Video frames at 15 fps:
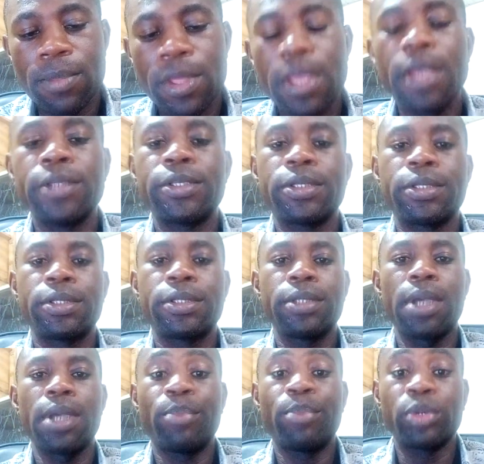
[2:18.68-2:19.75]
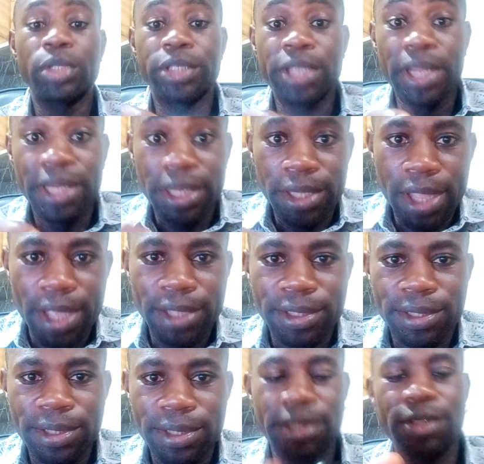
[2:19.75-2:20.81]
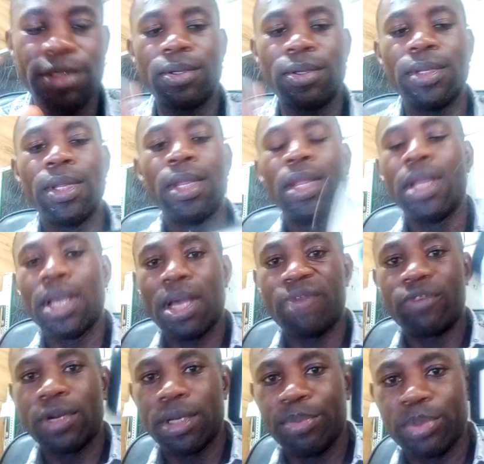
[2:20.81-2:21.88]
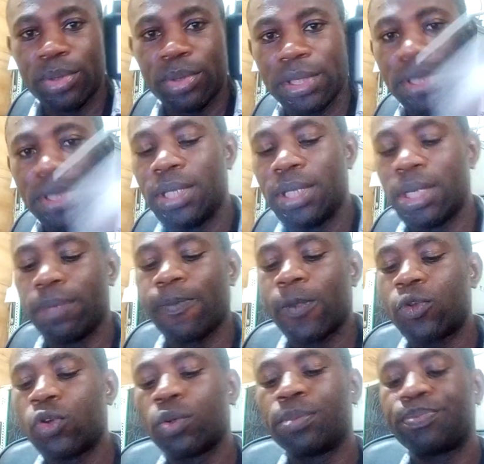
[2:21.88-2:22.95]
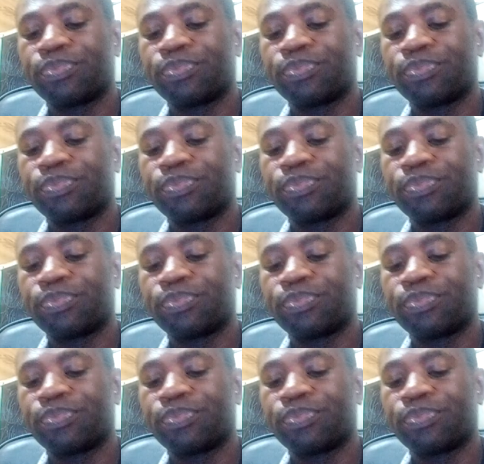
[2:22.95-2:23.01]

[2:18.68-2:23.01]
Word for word: yes i put it in yes this is good i've already put it in um, so